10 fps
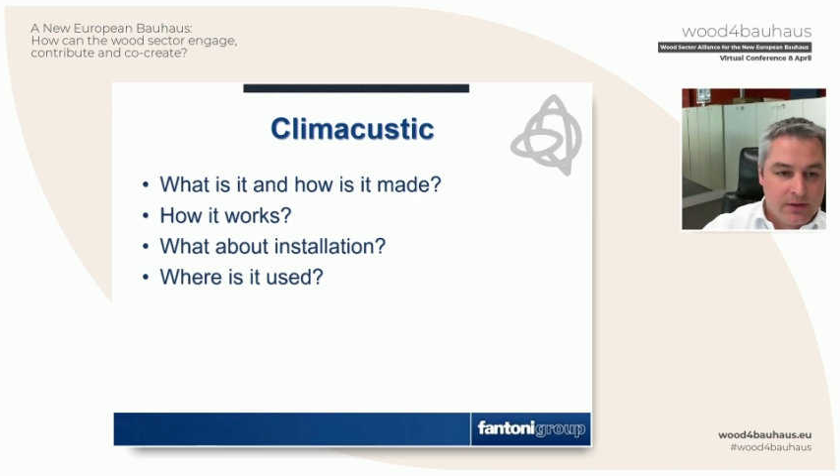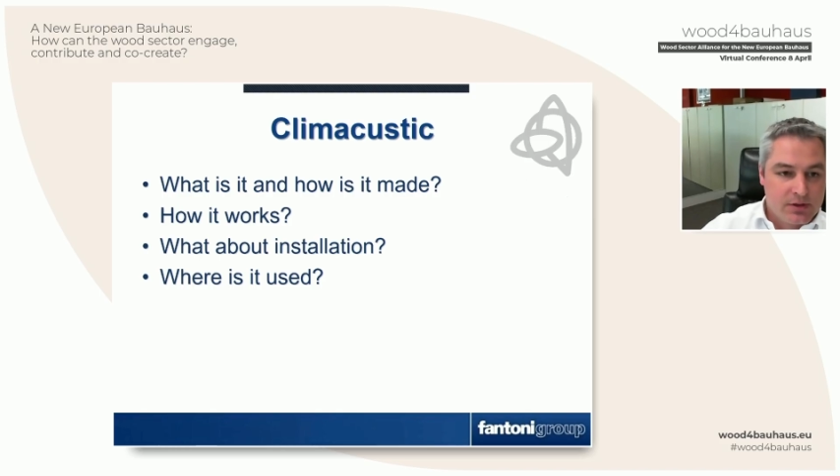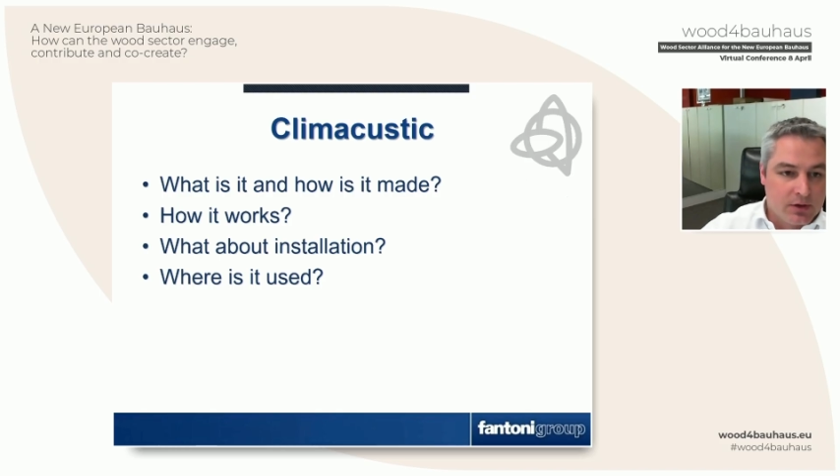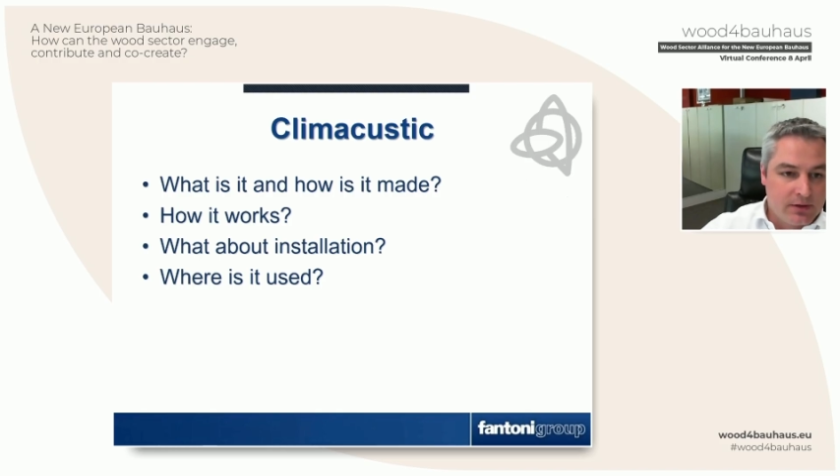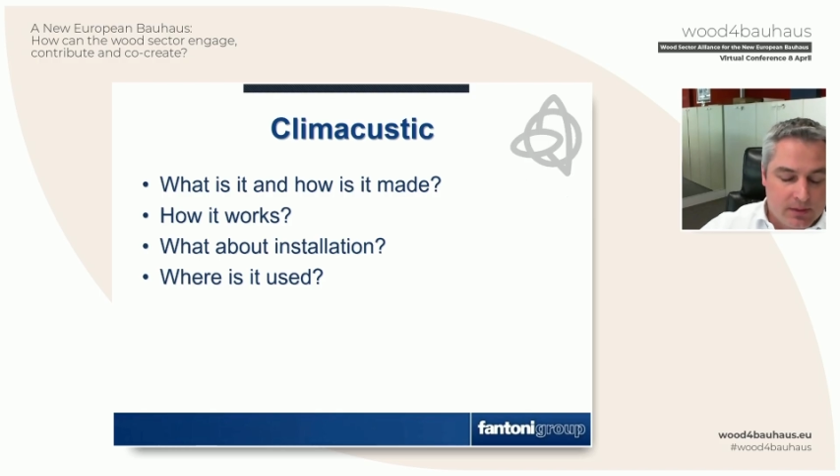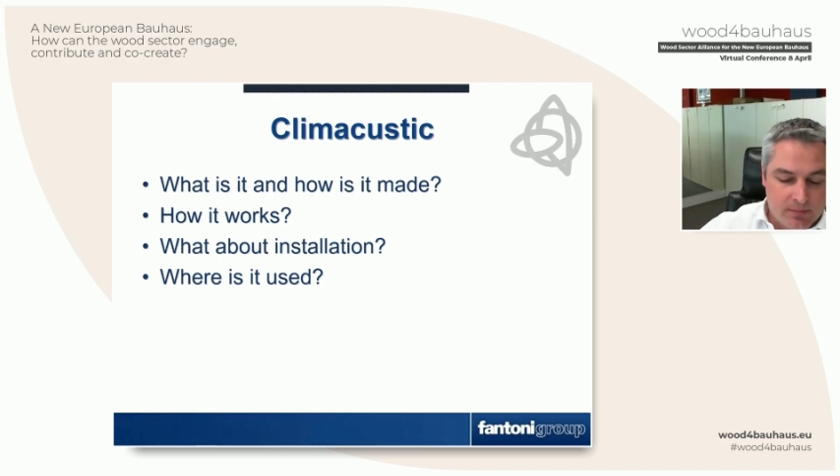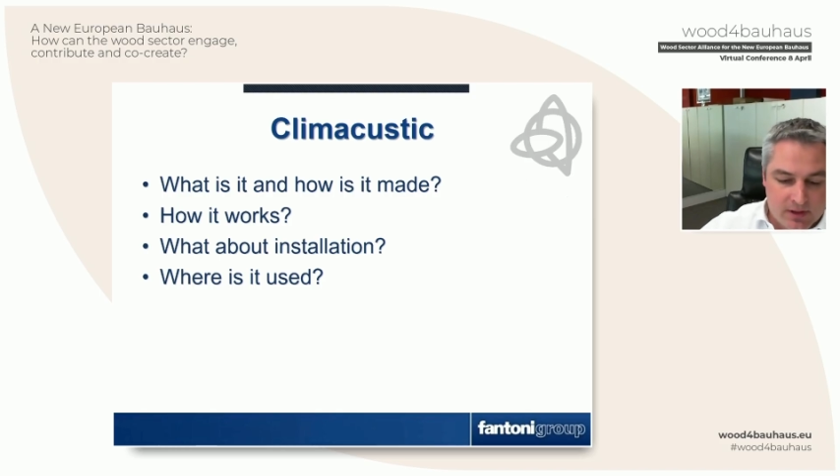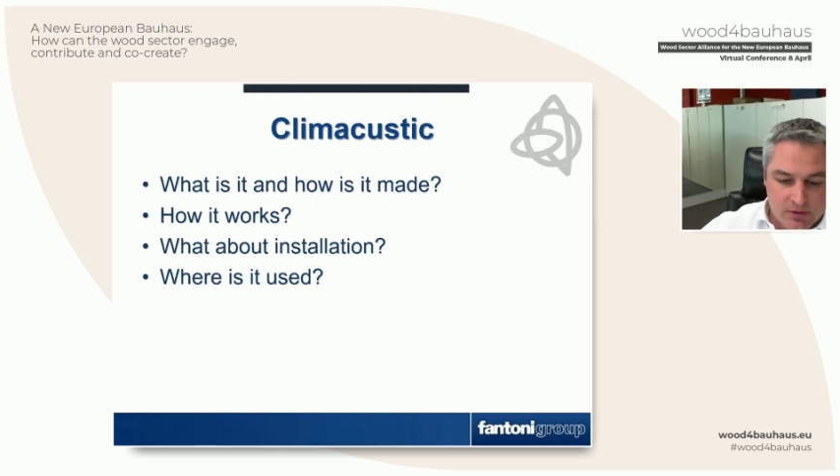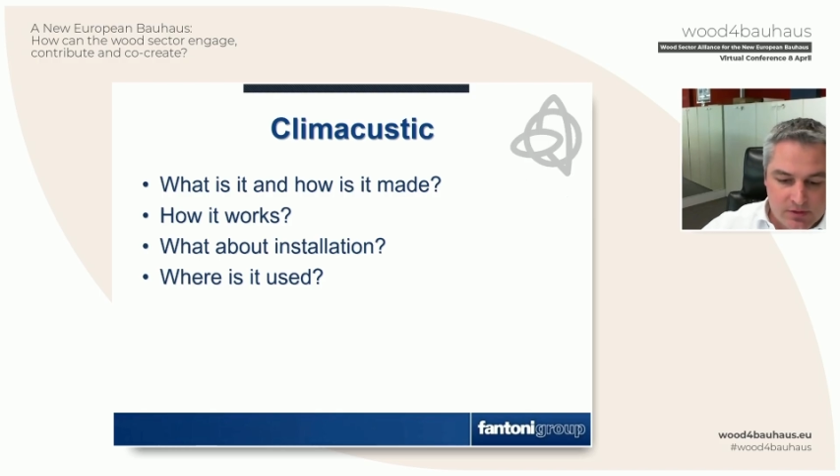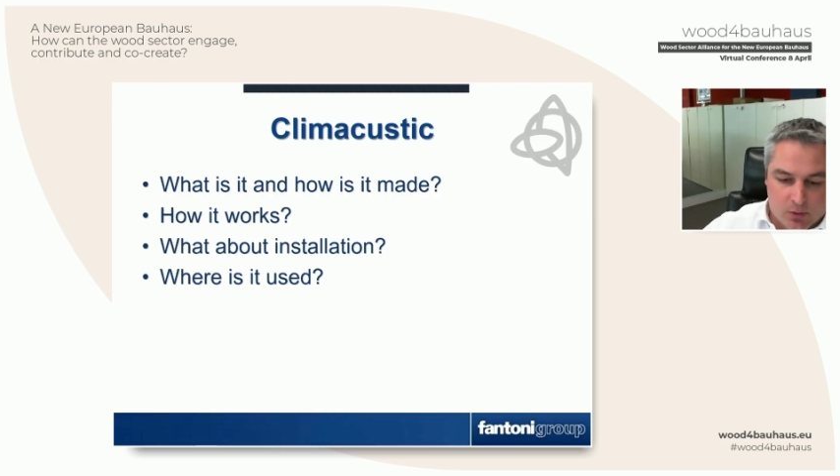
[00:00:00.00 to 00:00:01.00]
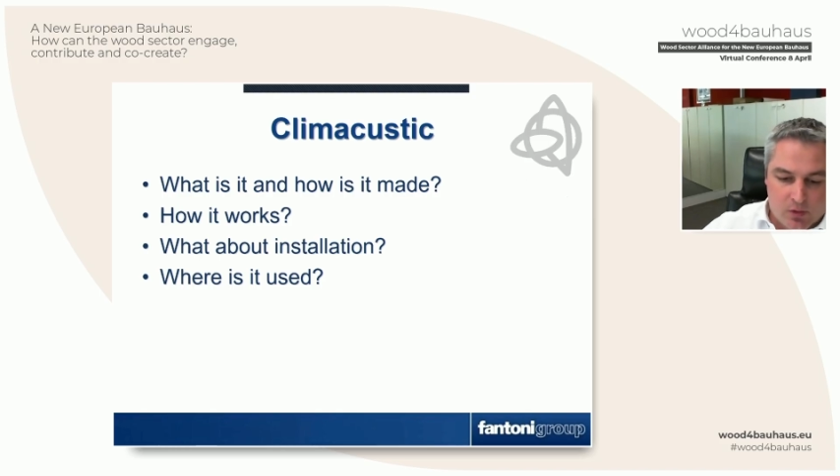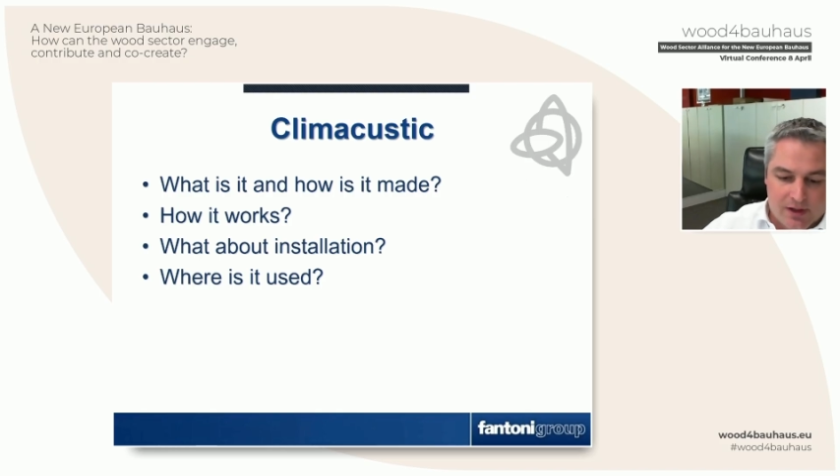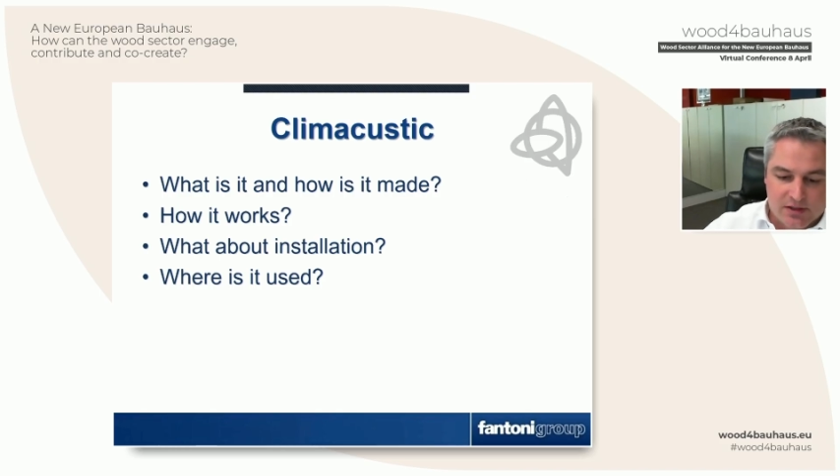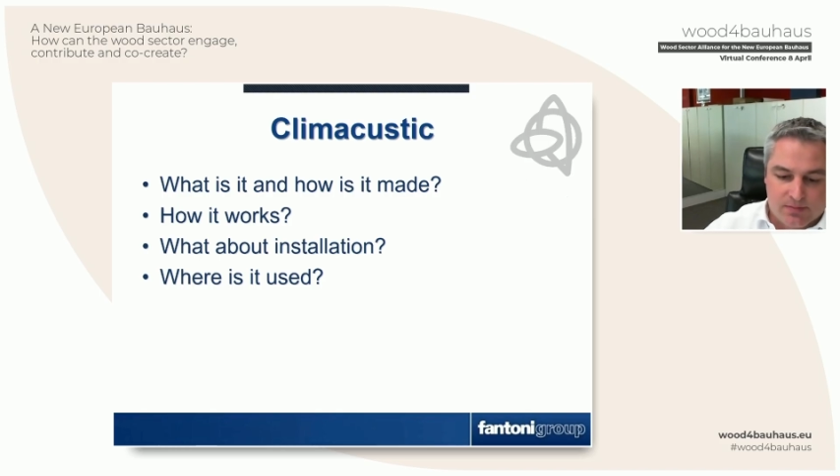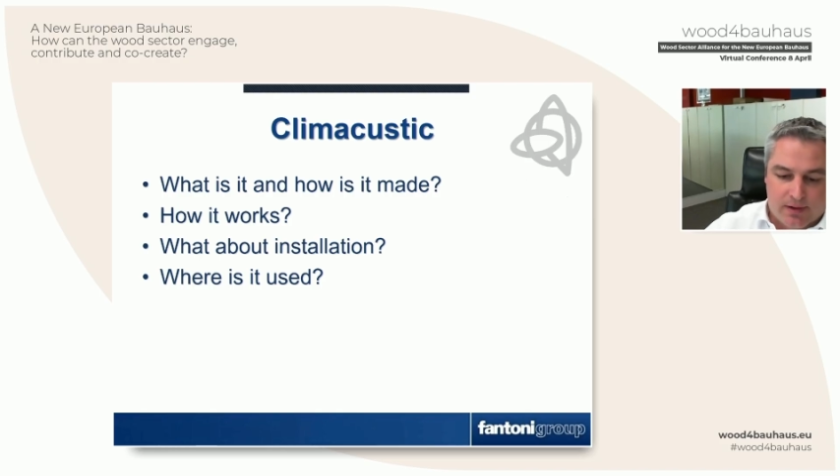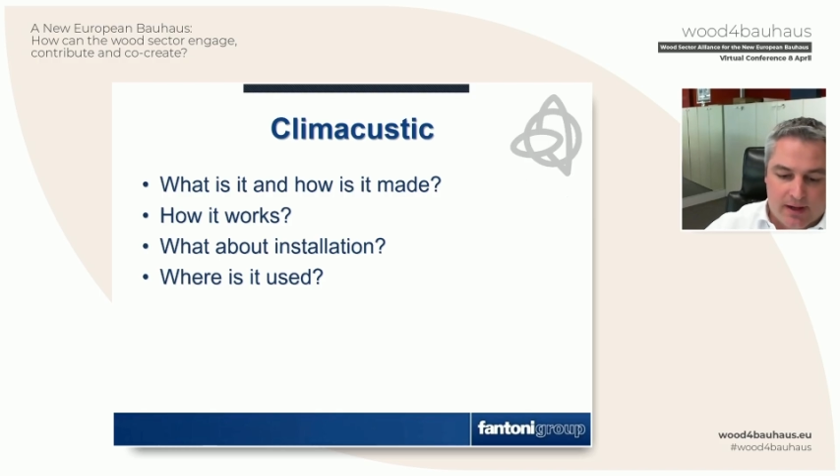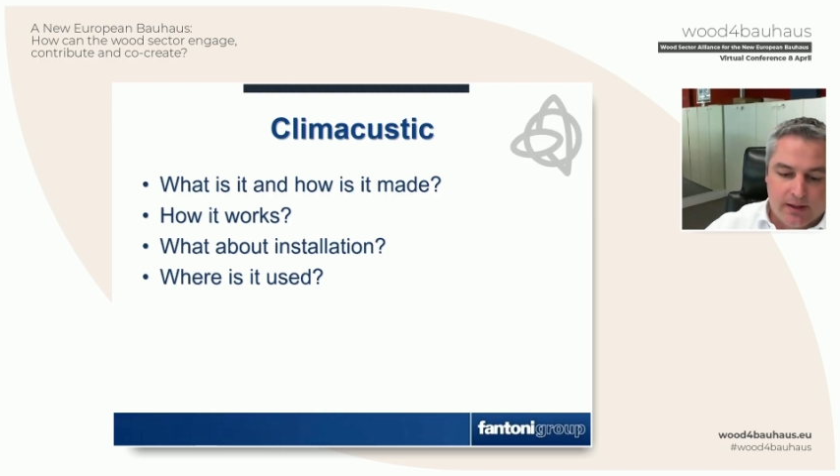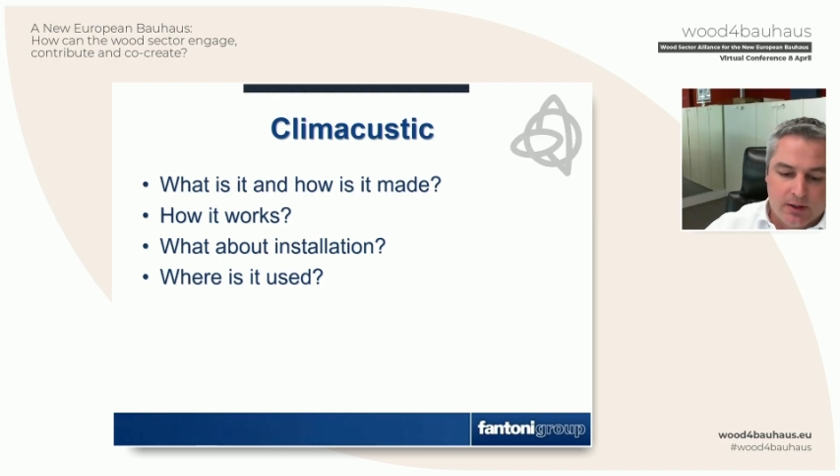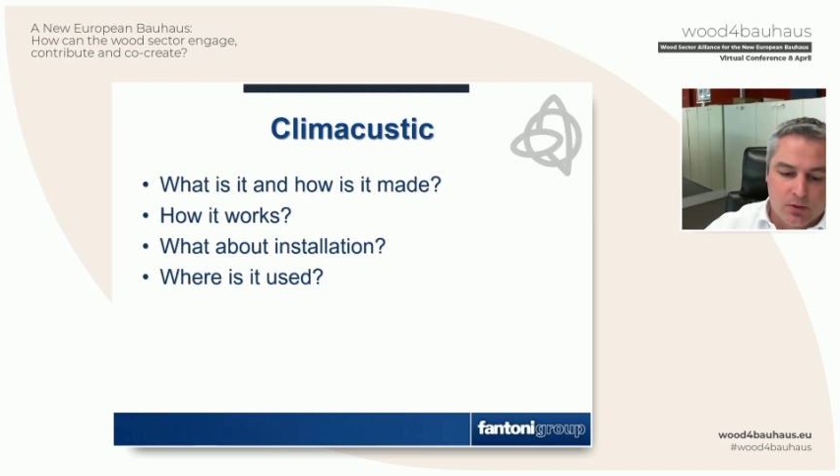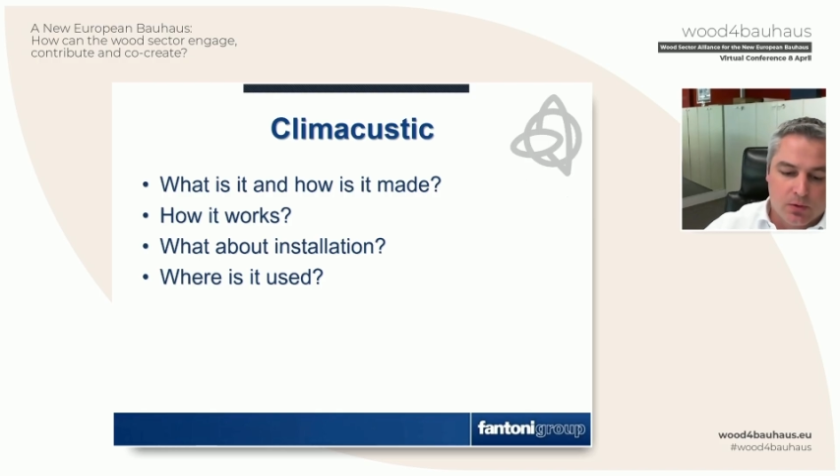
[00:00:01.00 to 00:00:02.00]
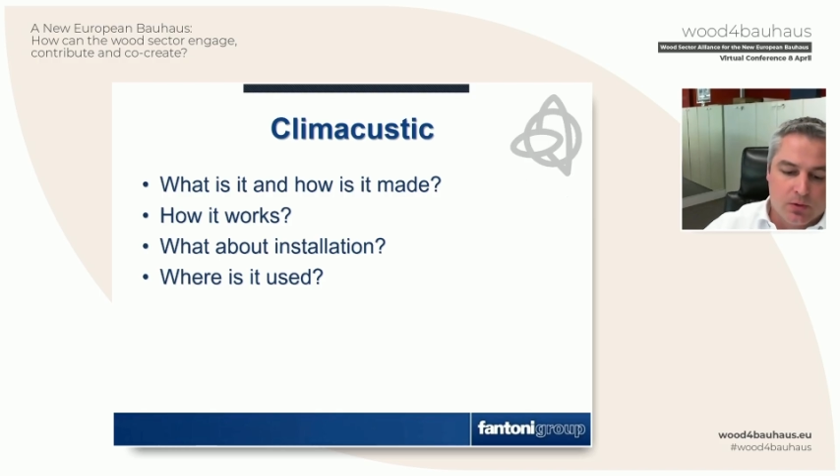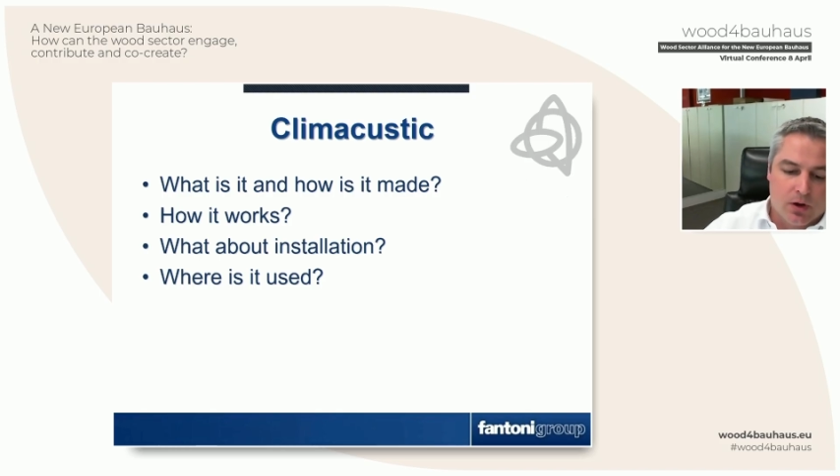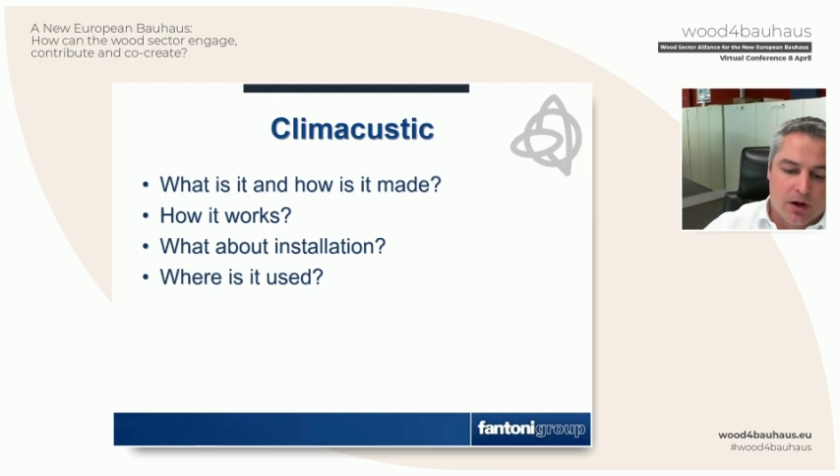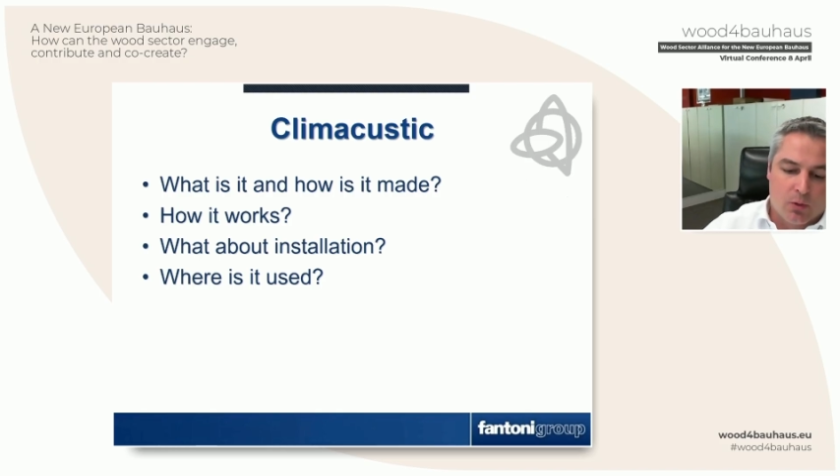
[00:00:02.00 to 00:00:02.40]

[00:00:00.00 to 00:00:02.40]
So in 10 minutes I will explain you